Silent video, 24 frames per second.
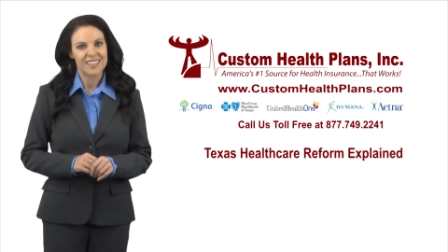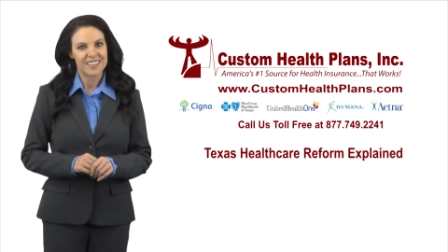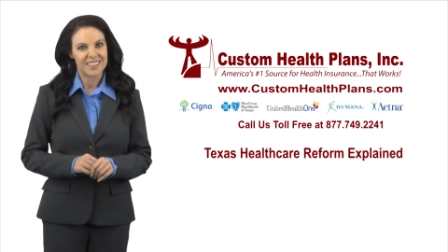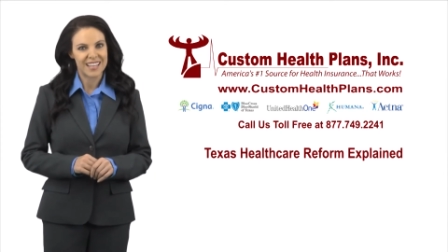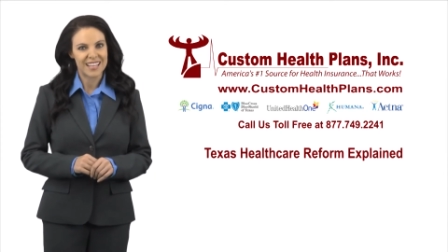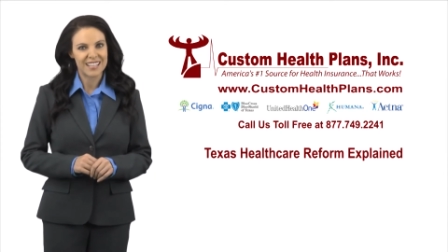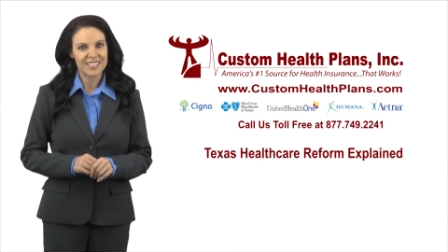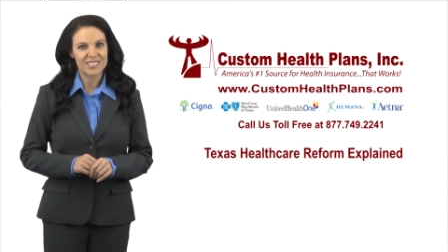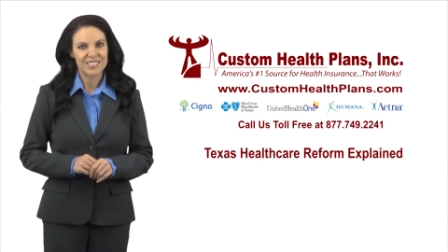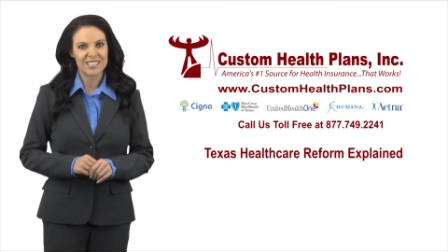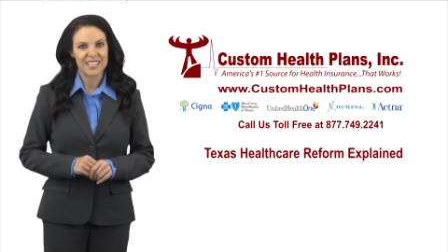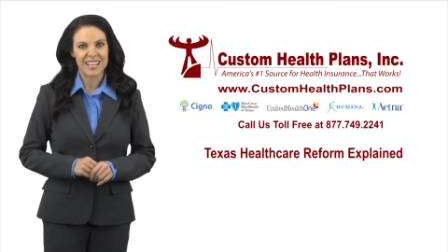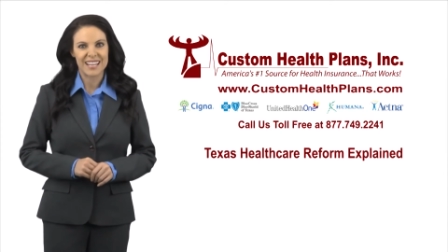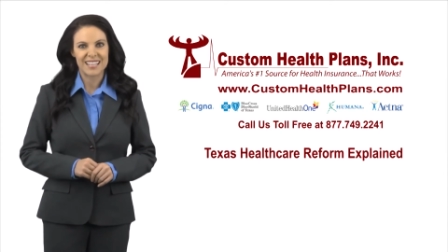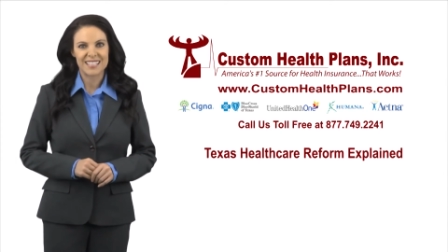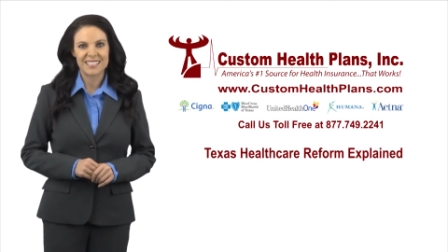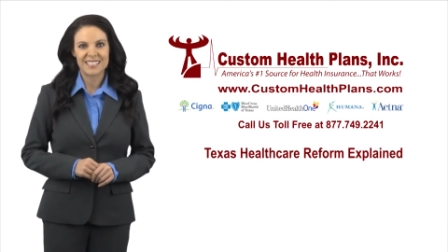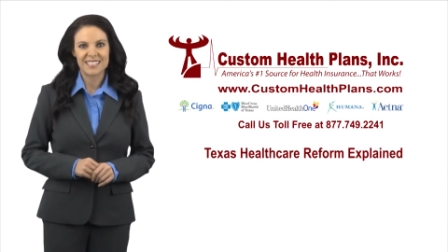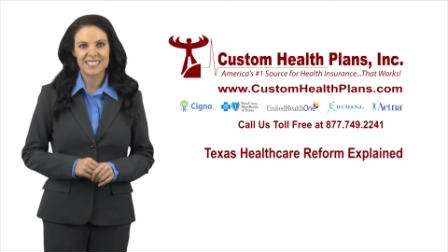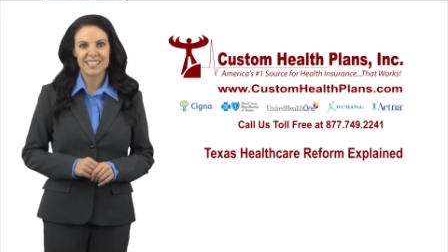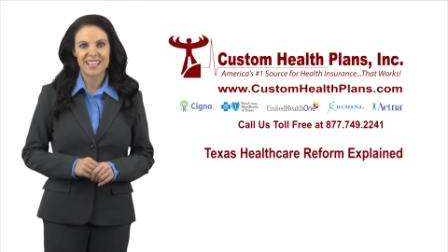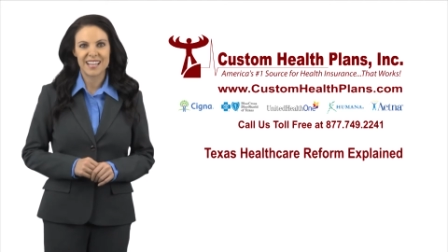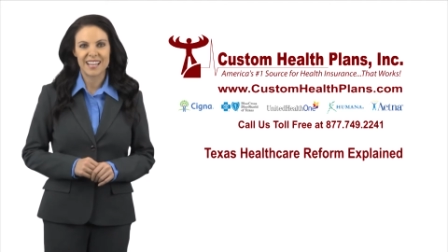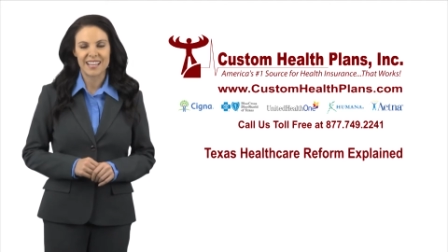Thanks to
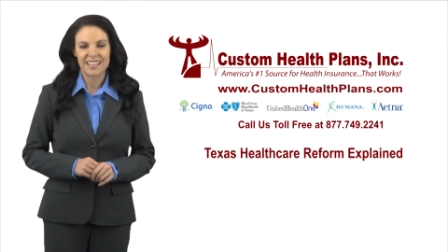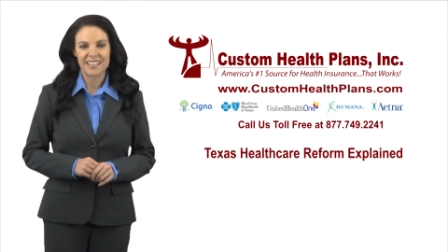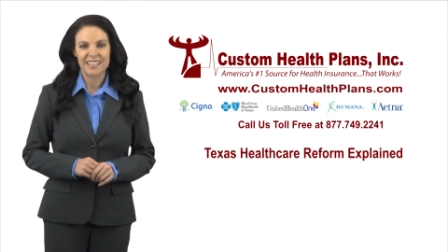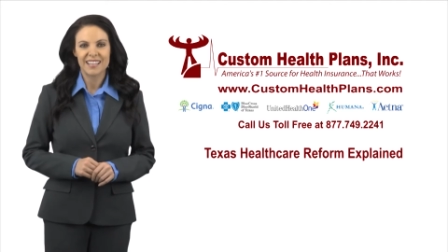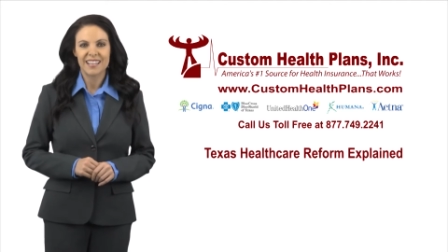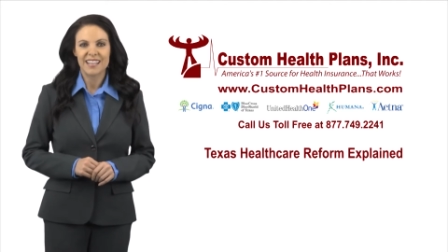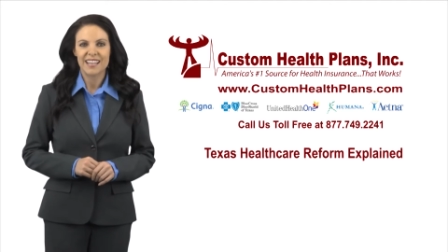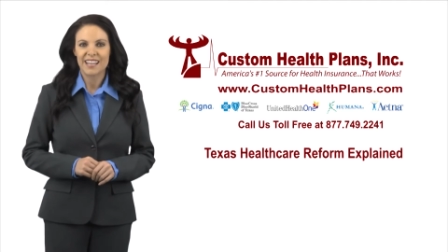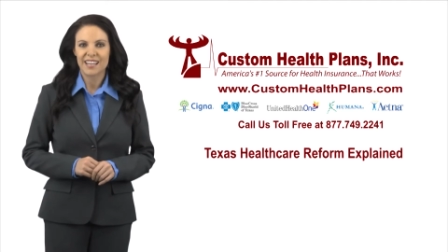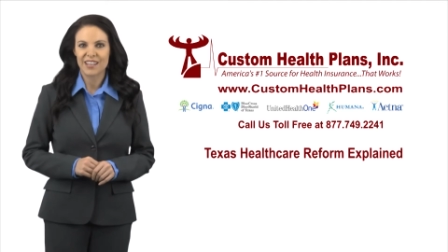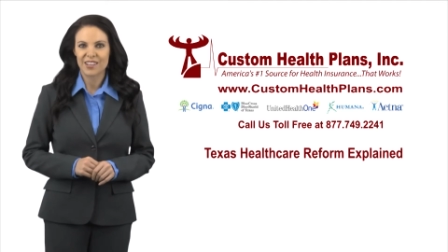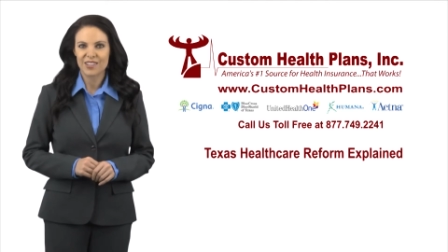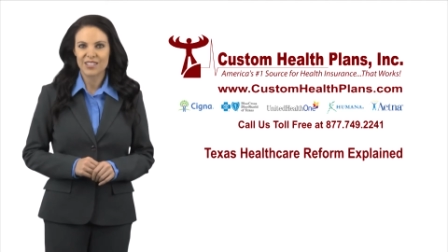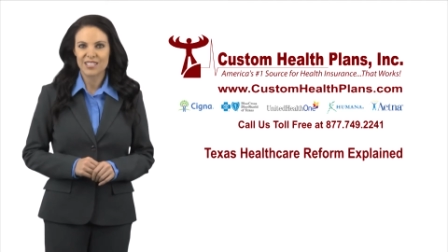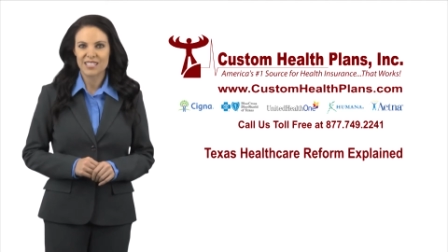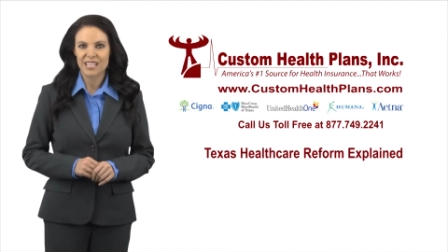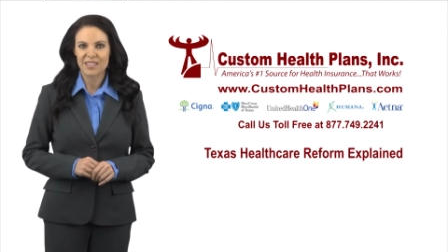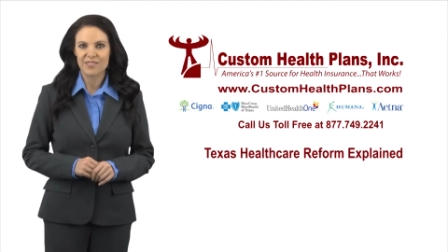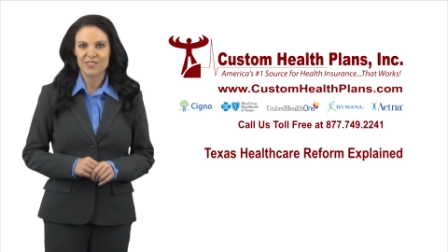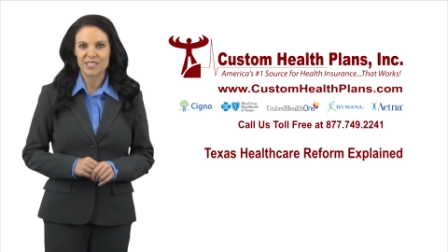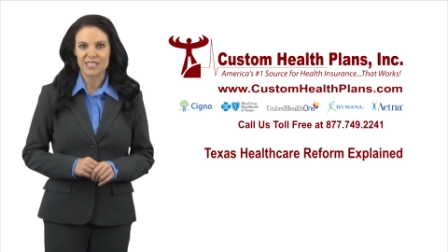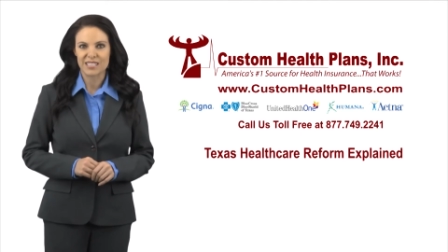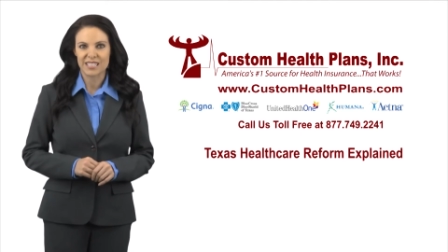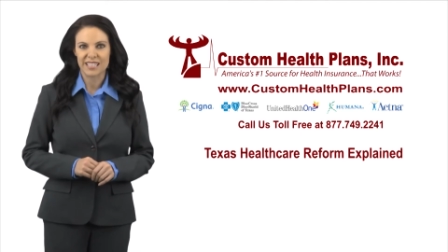ACA, health
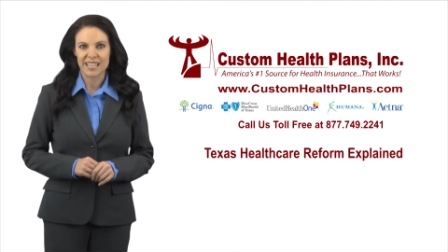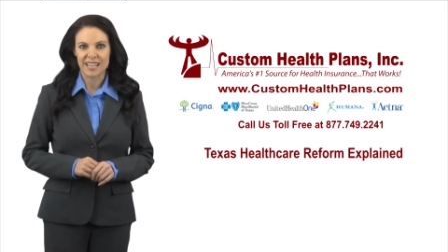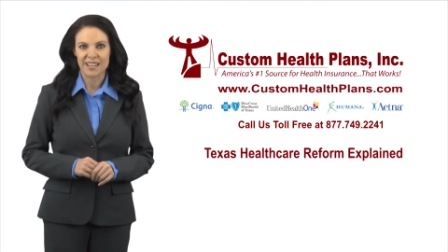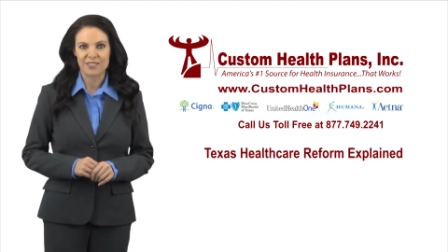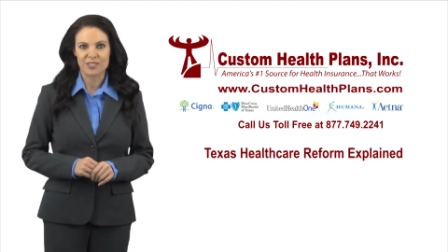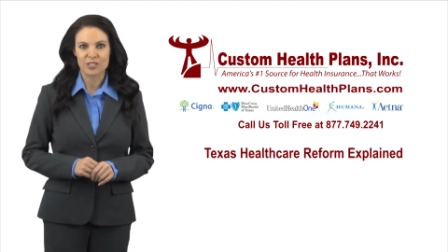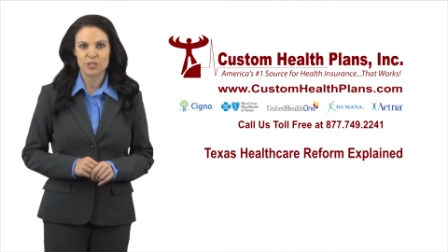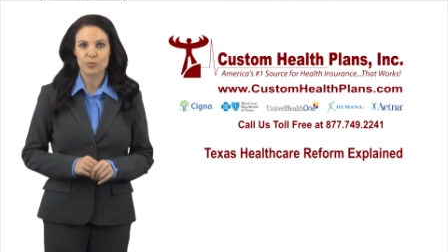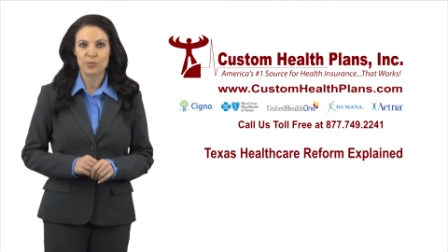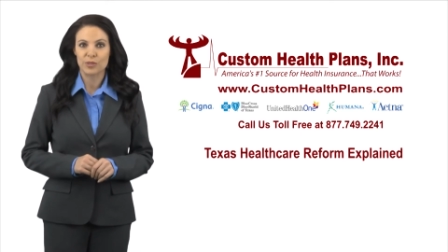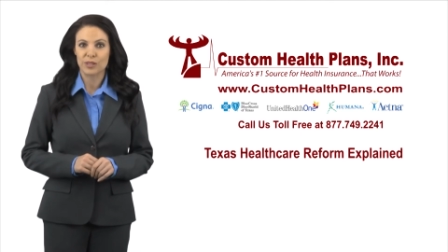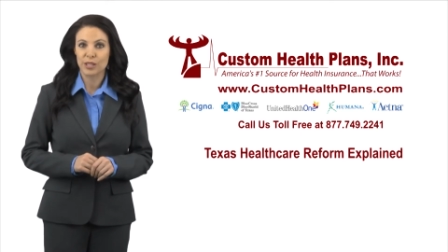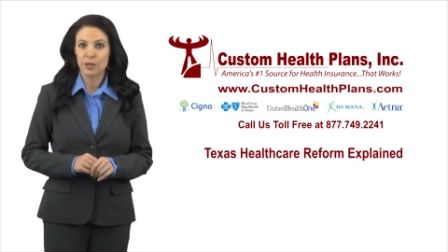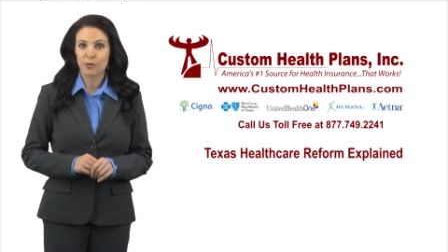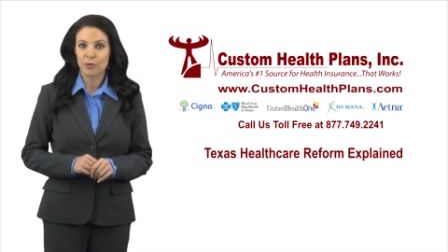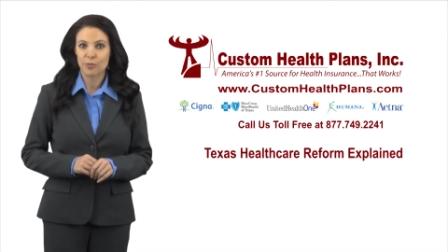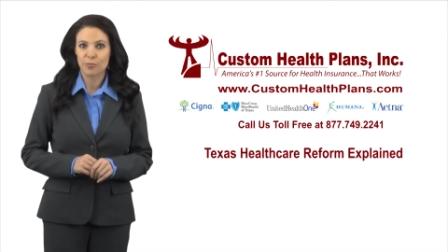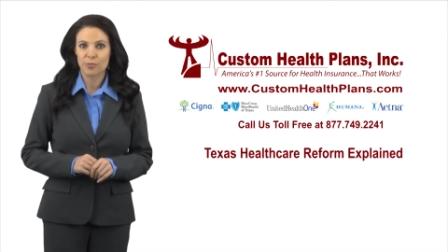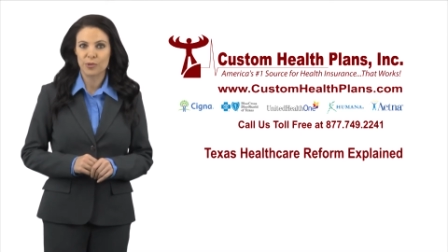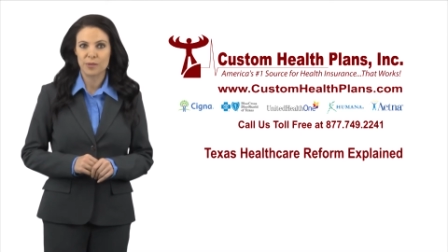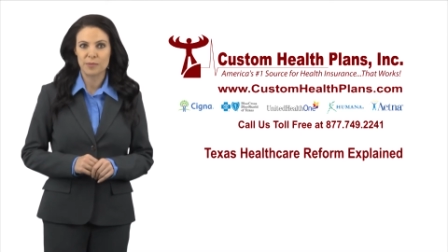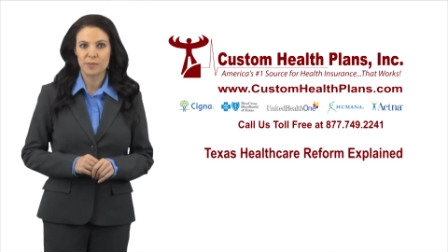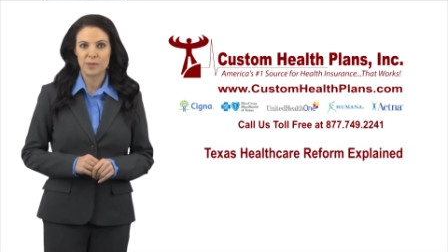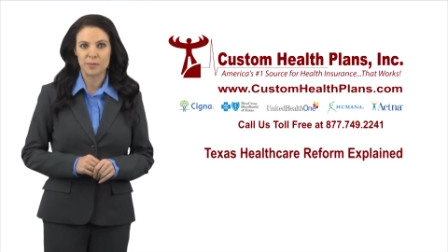savings accounts with lower
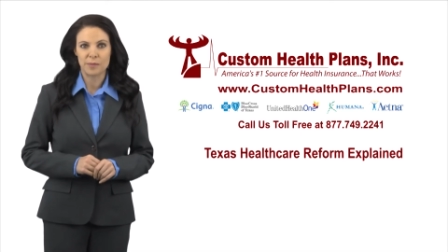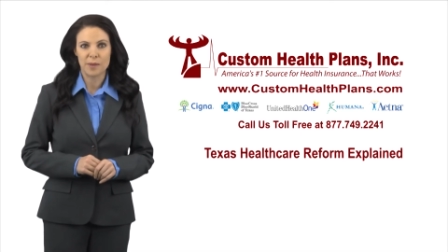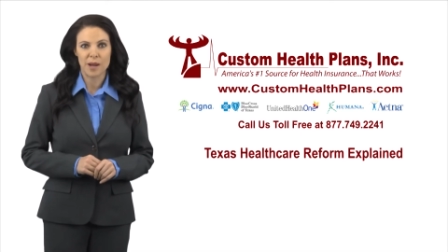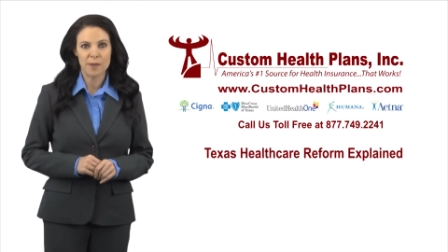premium